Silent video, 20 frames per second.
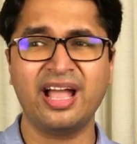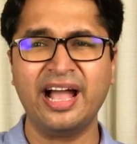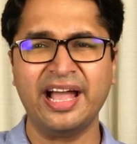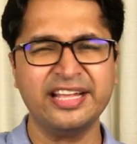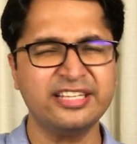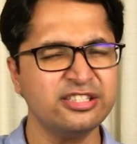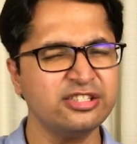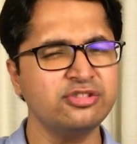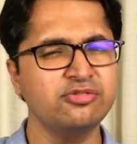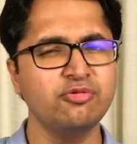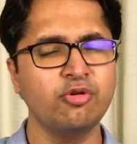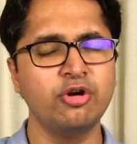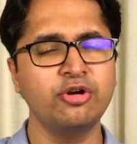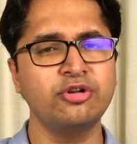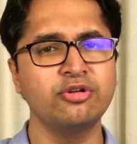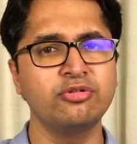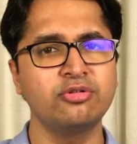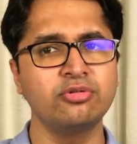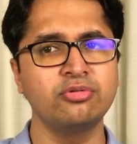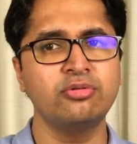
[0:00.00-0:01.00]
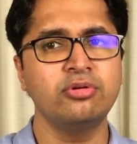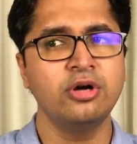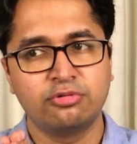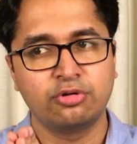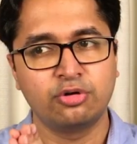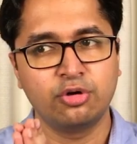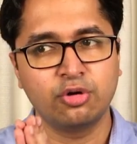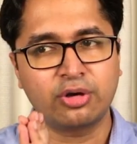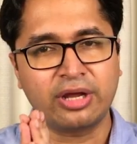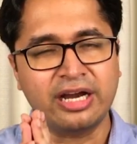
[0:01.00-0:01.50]
i just want you to
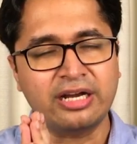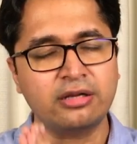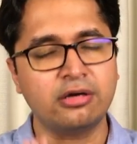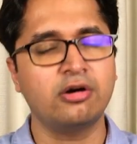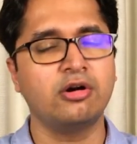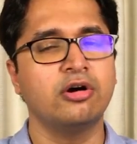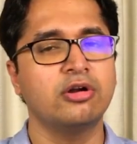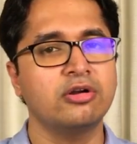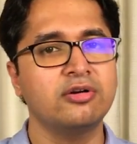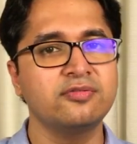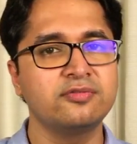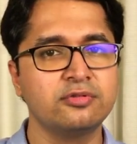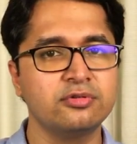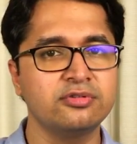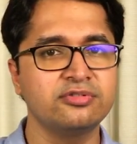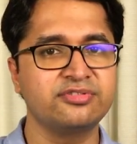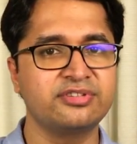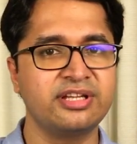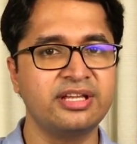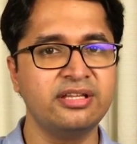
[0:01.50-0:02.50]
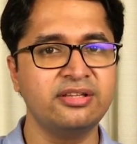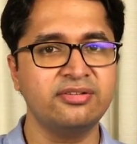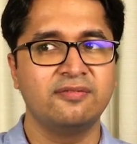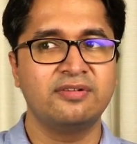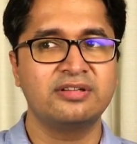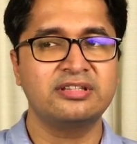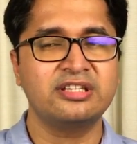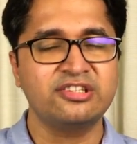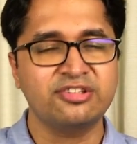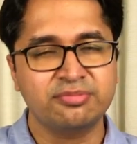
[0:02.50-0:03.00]
look at all of those things
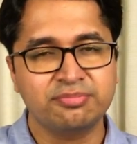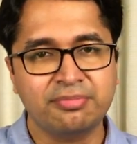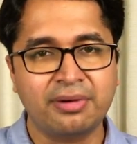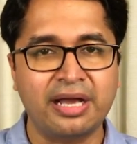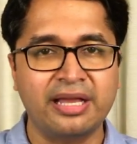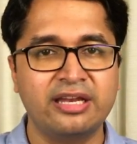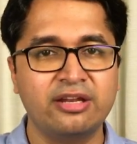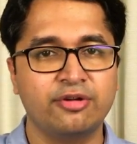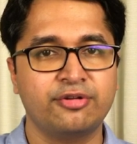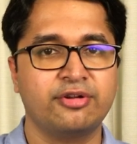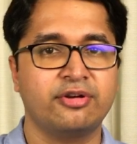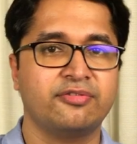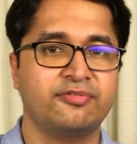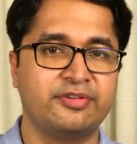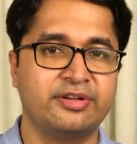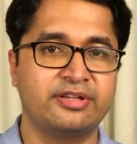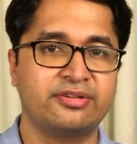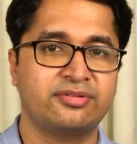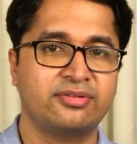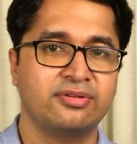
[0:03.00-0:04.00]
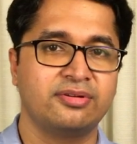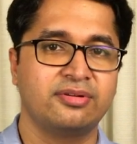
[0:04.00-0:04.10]
with a smile on your face